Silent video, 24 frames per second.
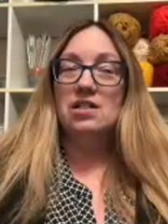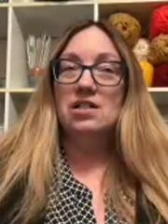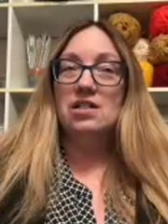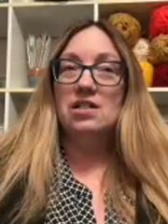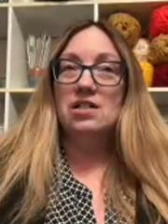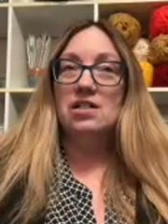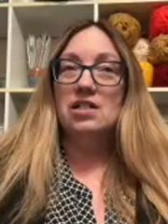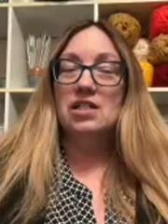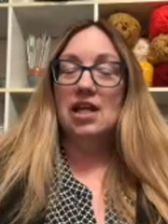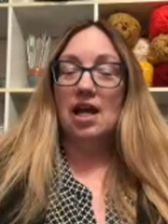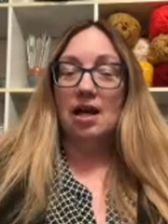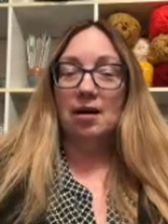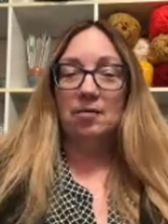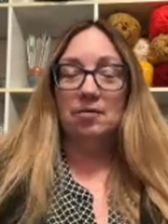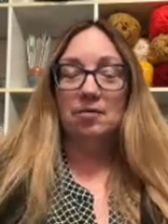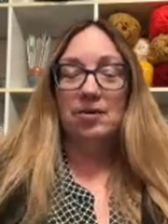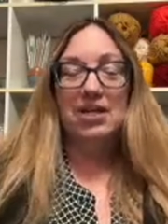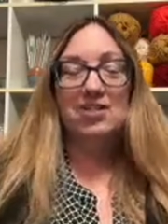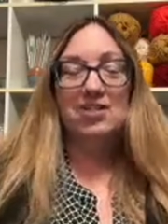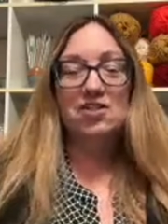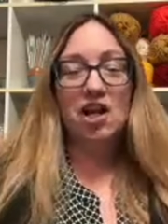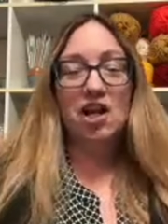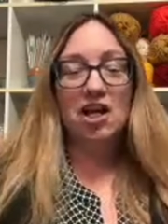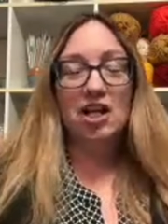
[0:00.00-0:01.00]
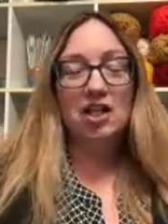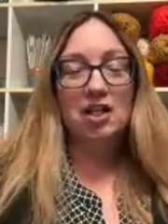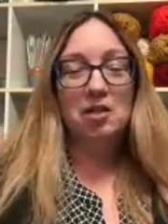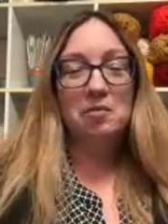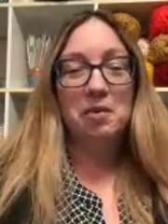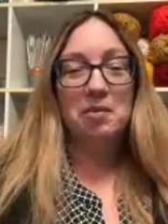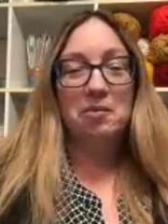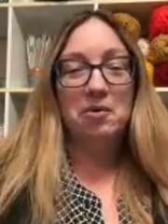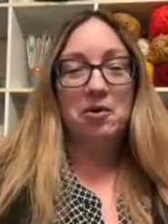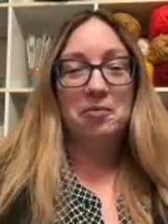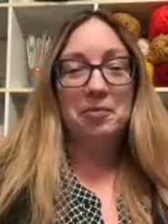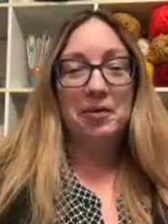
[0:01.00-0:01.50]
yeah, we can talk a little bit
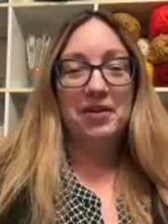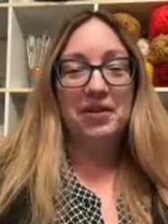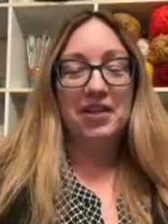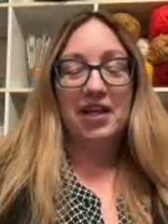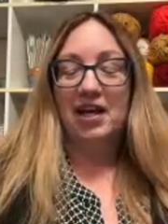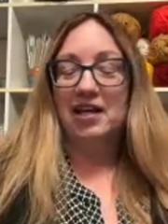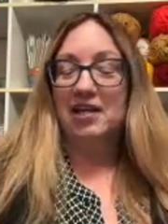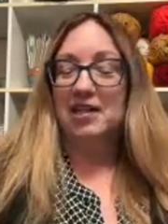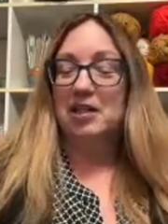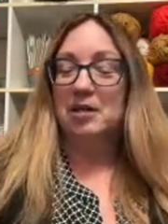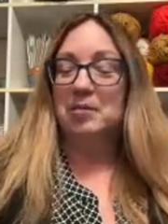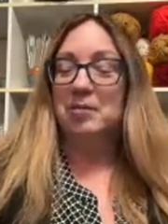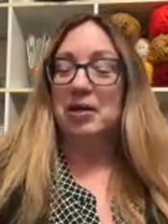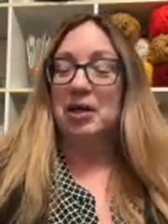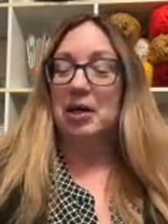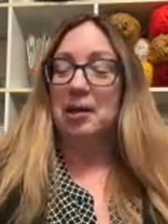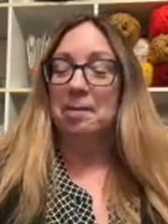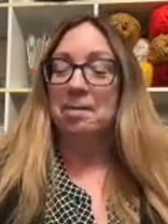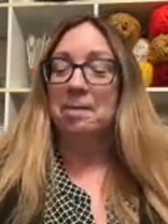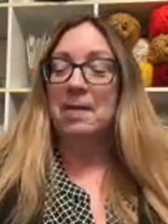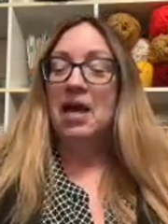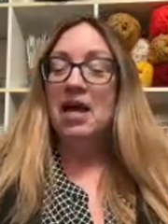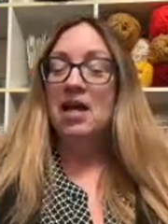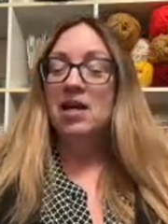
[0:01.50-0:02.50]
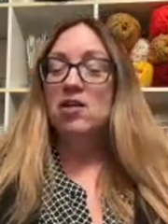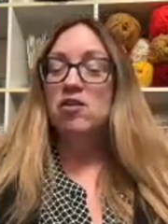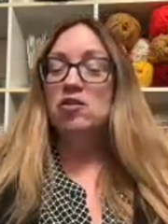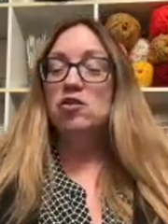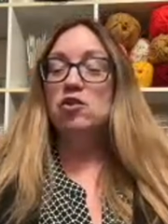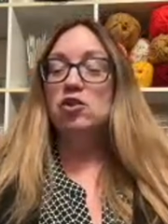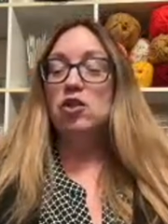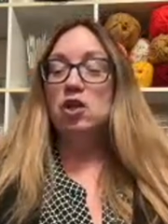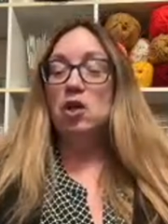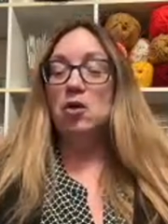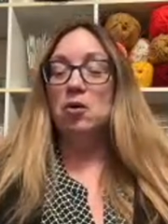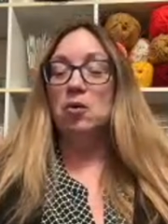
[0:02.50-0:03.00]
more about that in a minute.
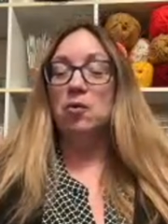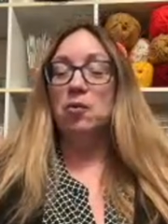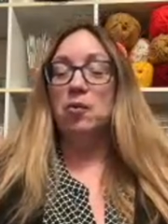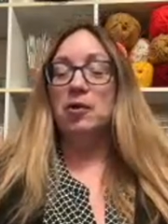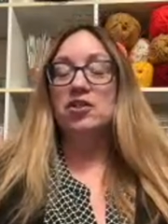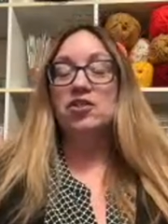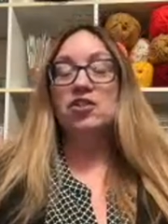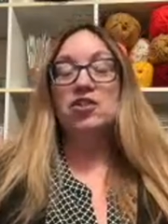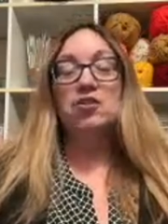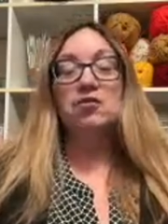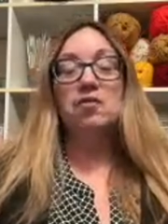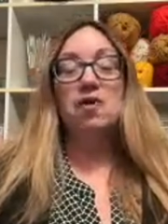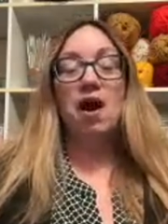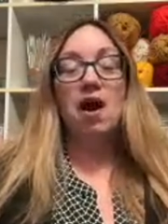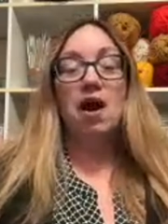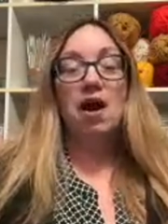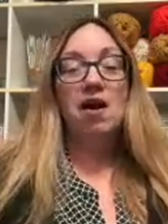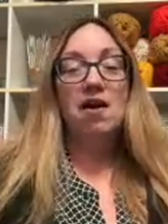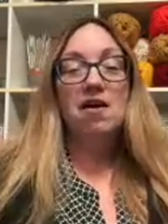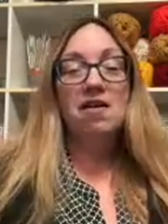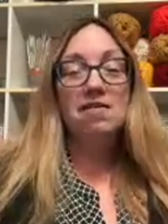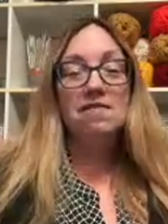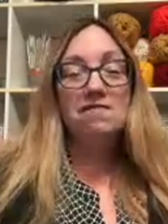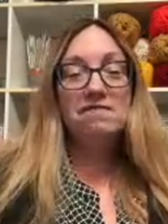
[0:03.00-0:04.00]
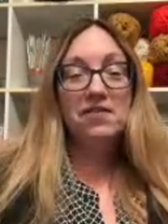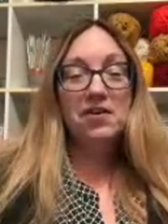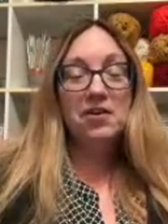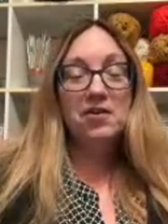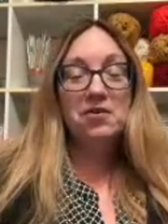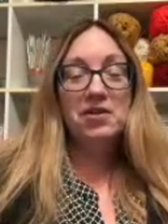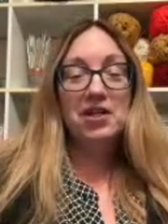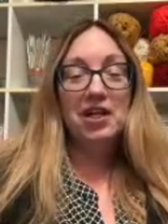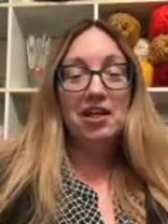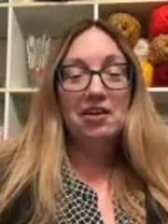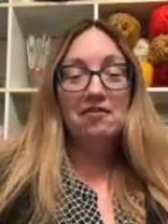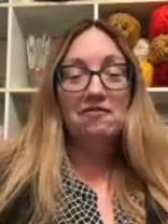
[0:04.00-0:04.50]
So, what you are
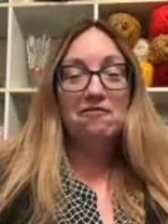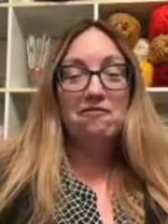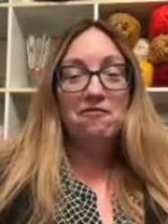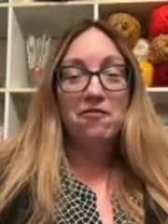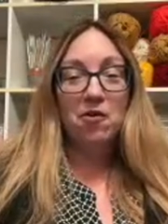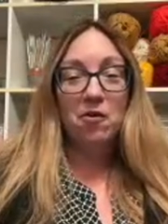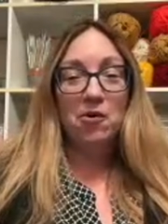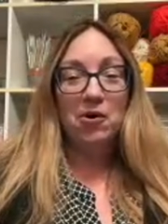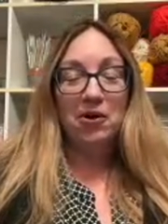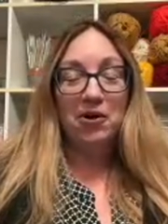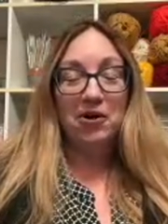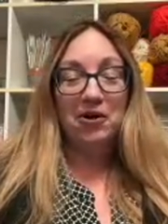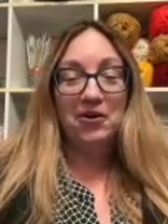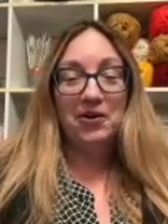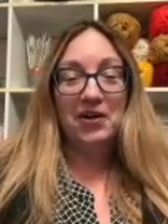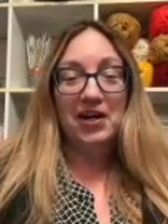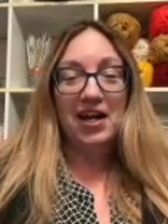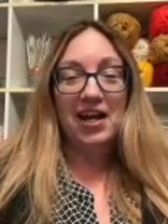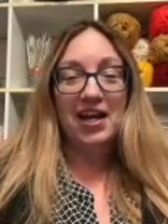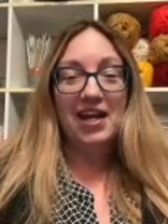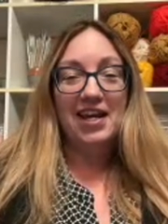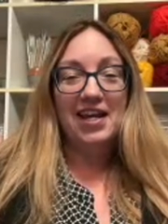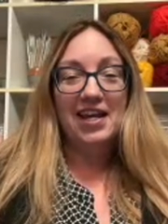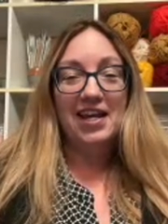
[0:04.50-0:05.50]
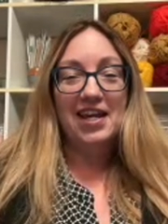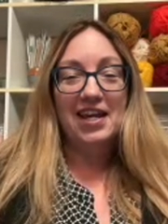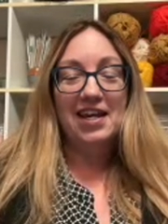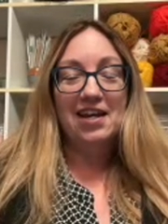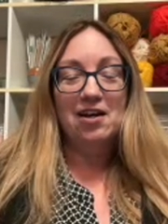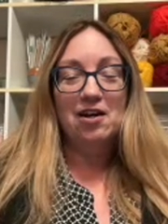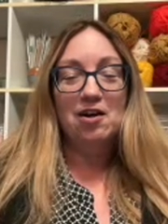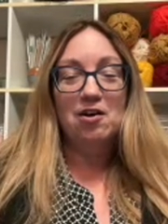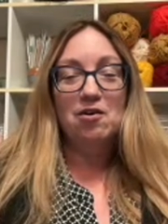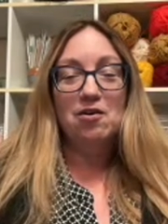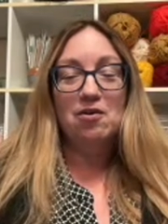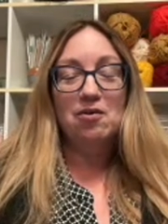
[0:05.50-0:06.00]
voting for
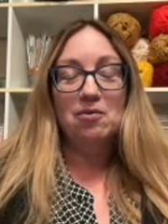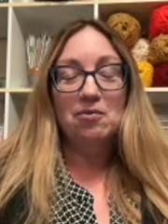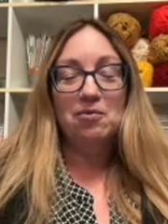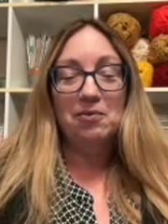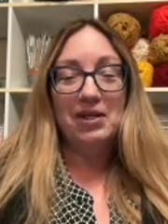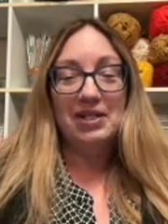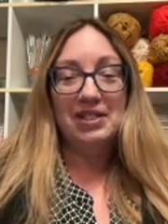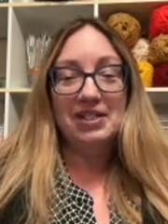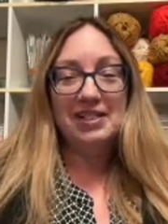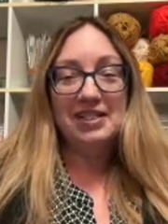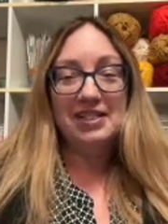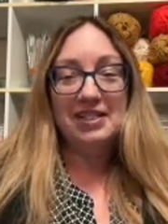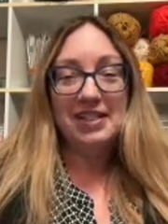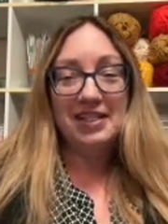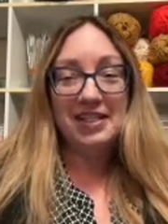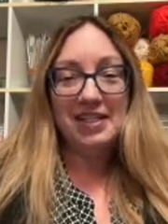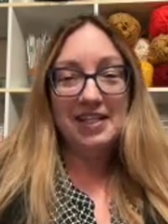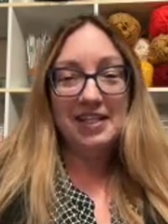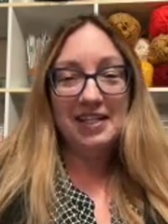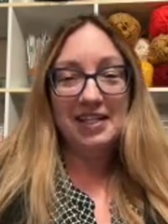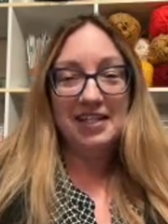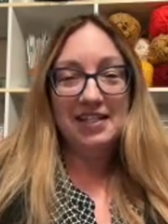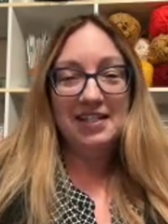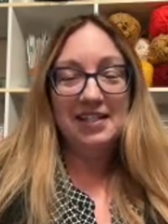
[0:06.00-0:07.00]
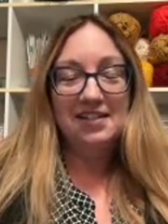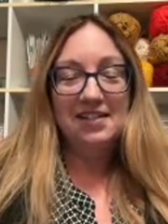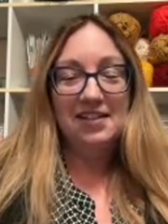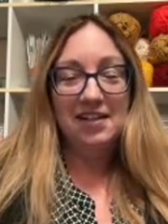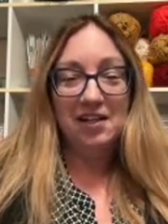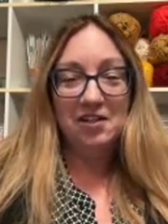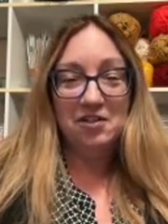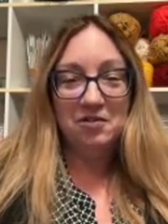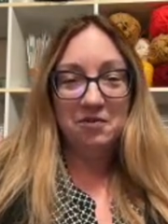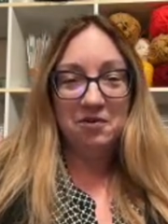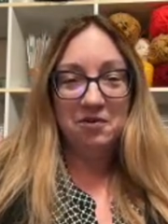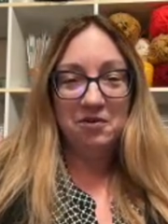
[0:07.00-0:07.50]
was the design
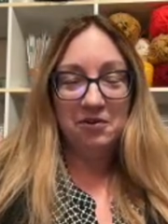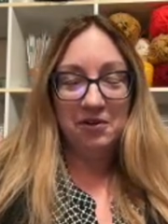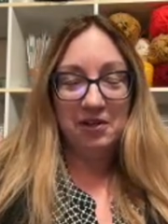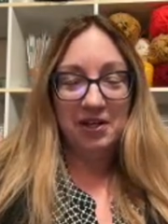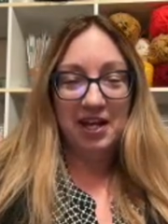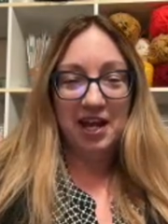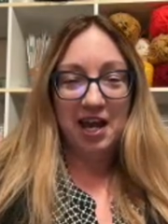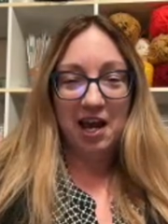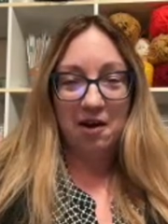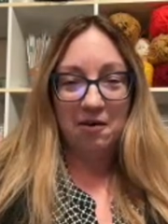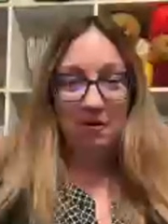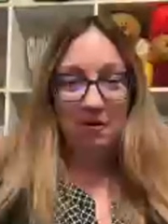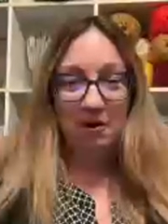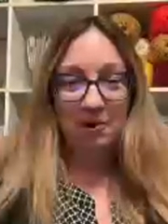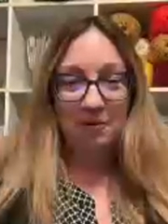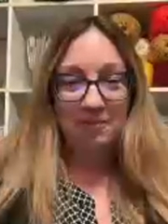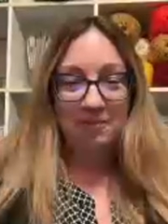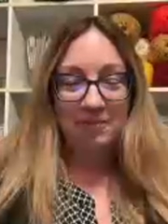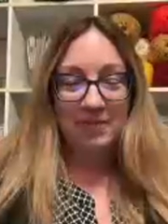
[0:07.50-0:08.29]
your own cowl.